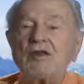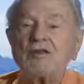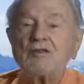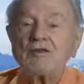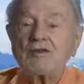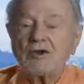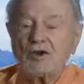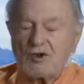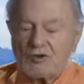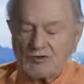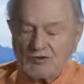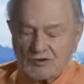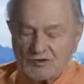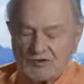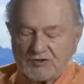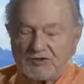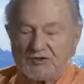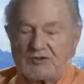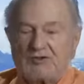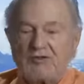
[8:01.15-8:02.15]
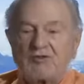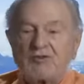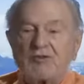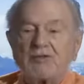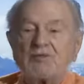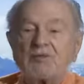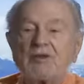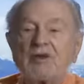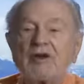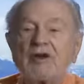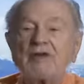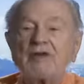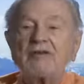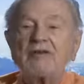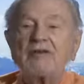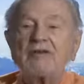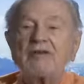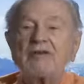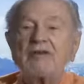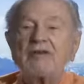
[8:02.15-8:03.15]
the consciousness of the spirit.
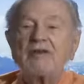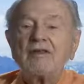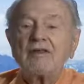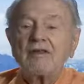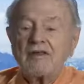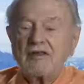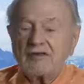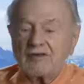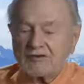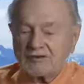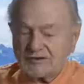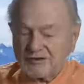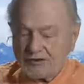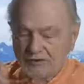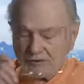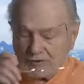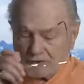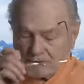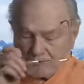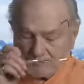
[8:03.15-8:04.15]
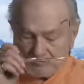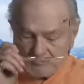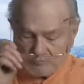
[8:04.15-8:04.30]
So